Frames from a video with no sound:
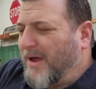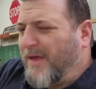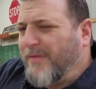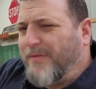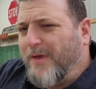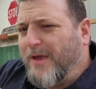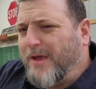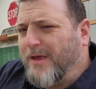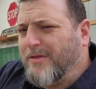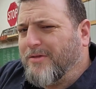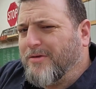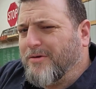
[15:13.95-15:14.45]
I
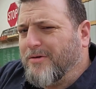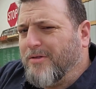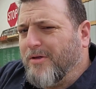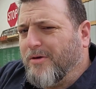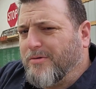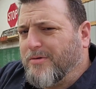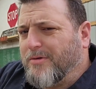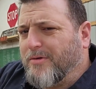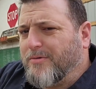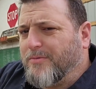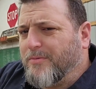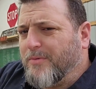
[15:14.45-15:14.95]
think it's the
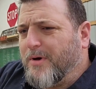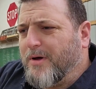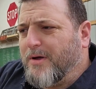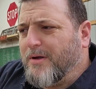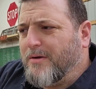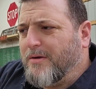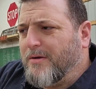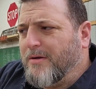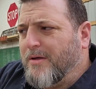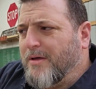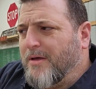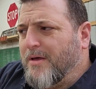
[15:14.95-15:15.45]
closest
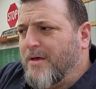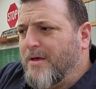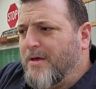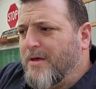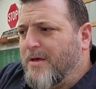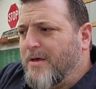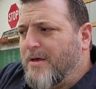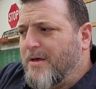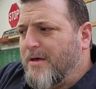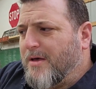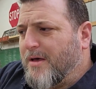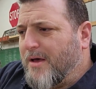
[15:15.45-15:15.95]
one
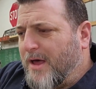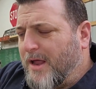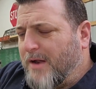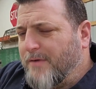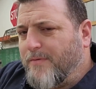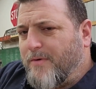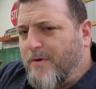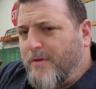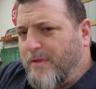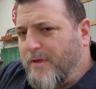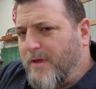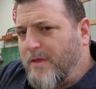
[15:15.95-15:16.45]
out of
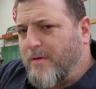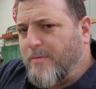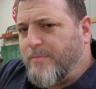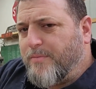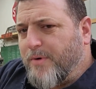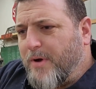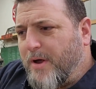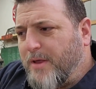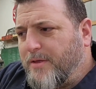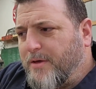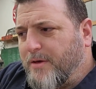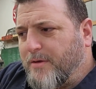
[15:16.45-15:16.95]
all the other
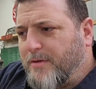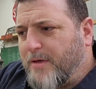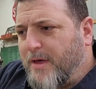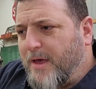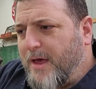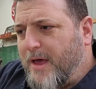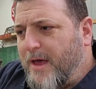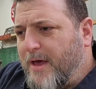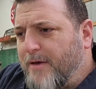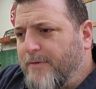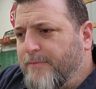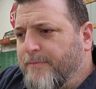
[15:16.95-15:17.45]
projects I
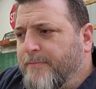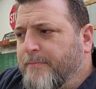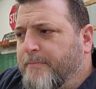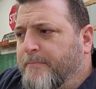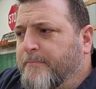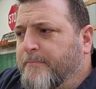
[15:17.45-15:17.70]
have.